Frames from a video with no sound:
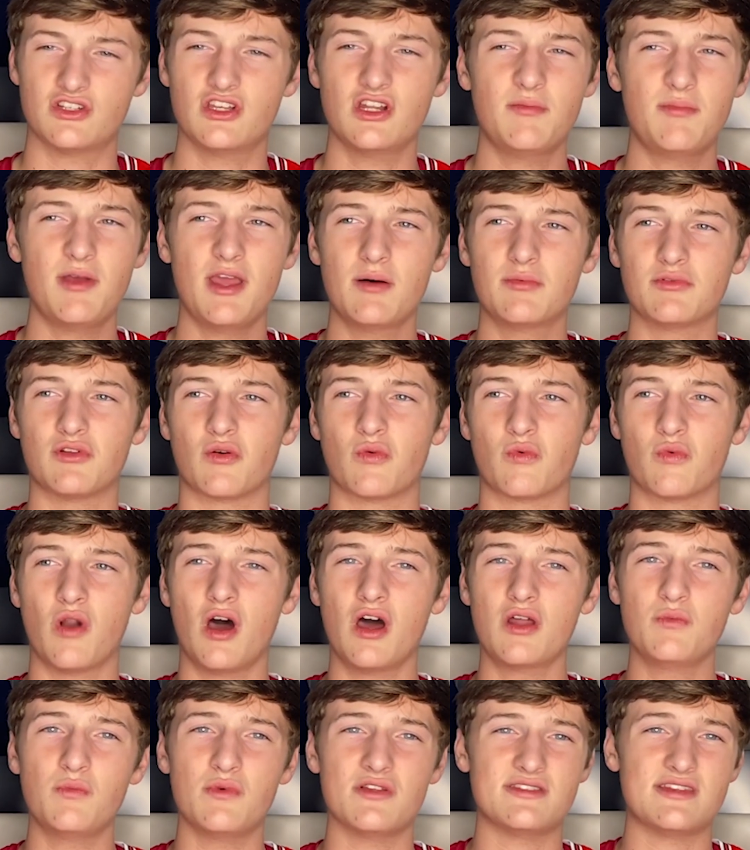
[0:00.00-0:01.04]
going to be able to
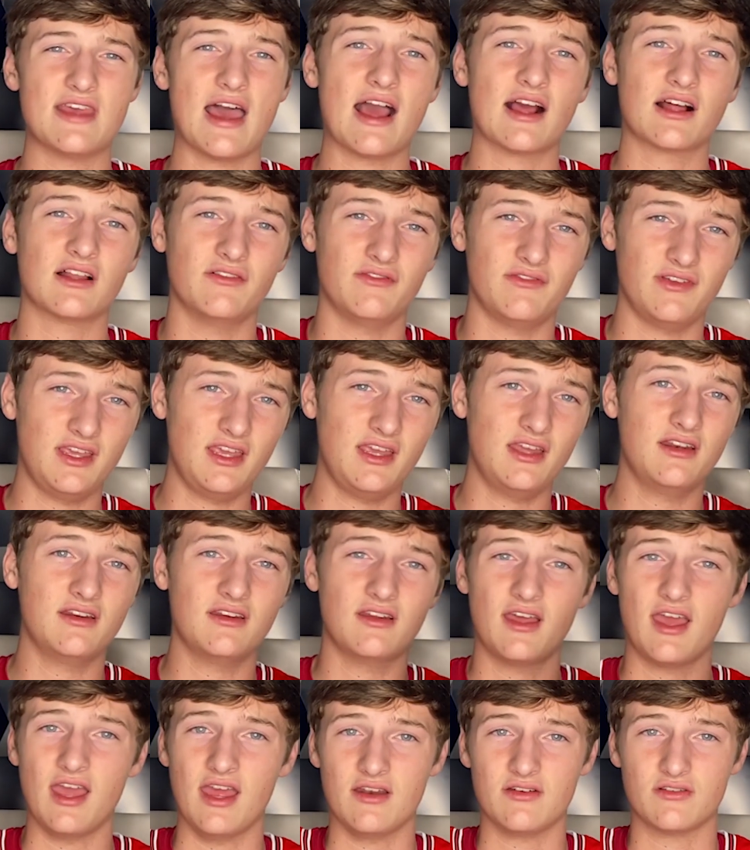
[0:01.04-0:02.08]
run with Zach LaVine
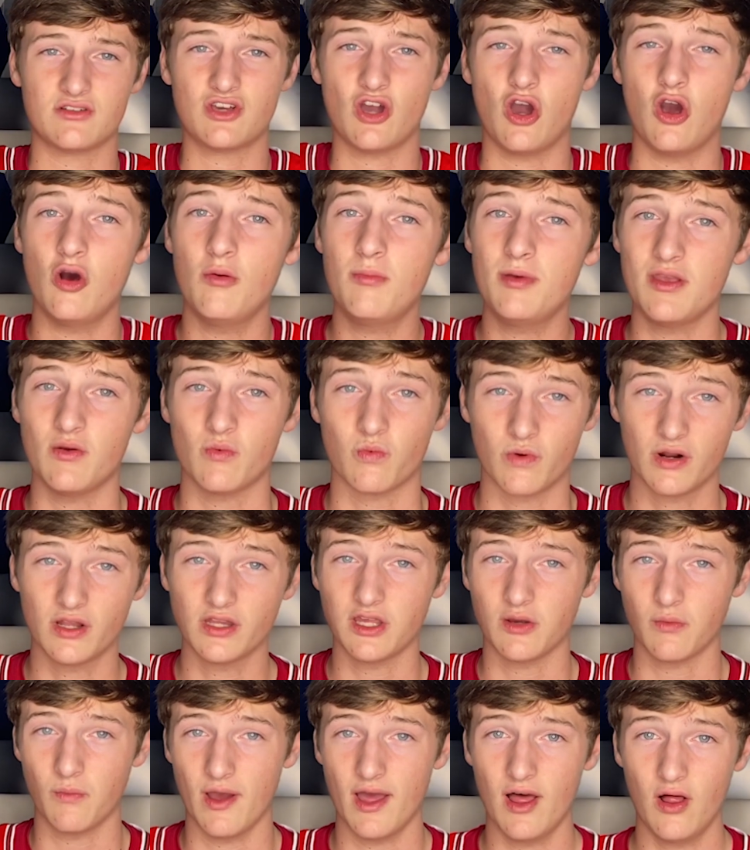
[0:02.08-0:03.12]
and Kobe really
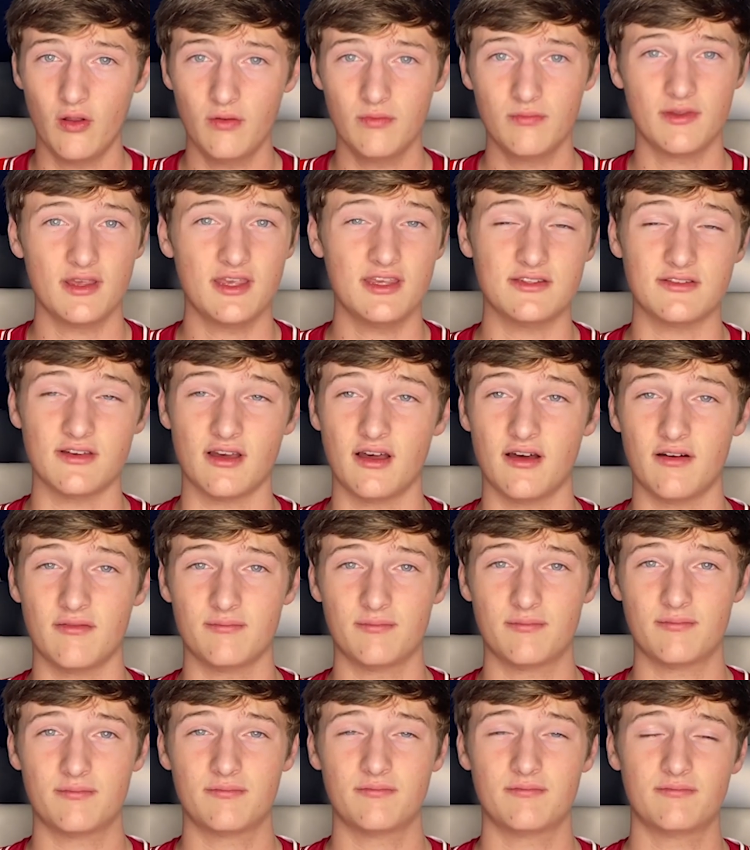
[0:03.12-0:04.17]
well. He's a
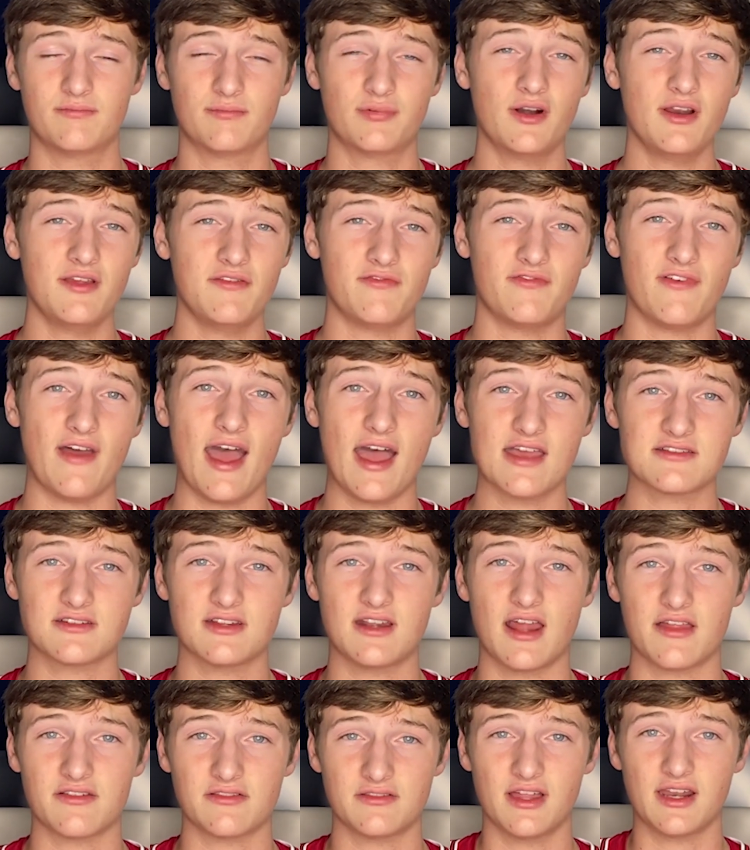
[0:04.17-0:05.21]
pretty fast and
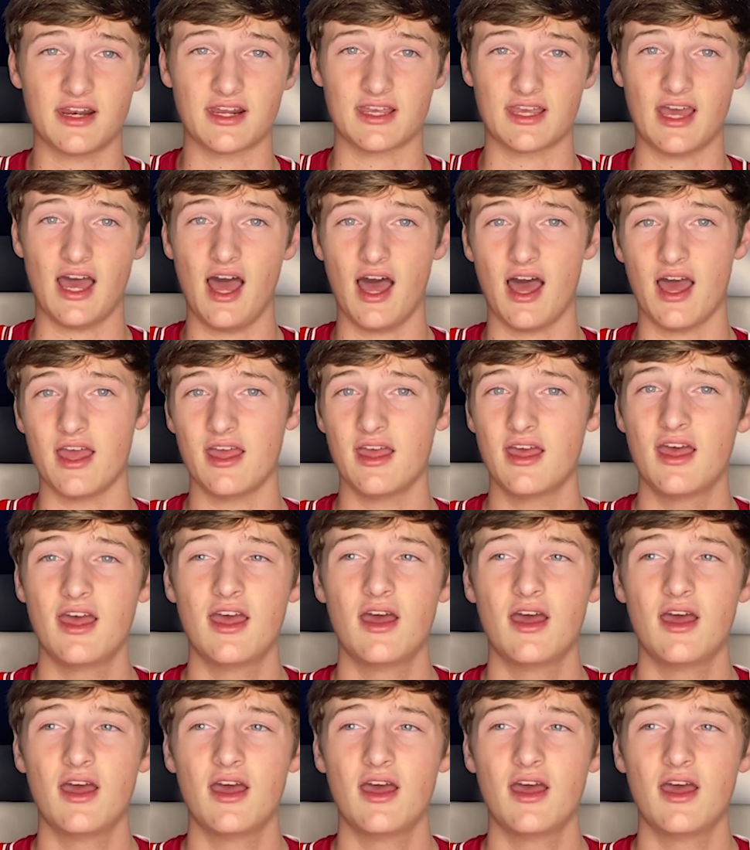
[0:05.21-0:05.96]
athletic guy.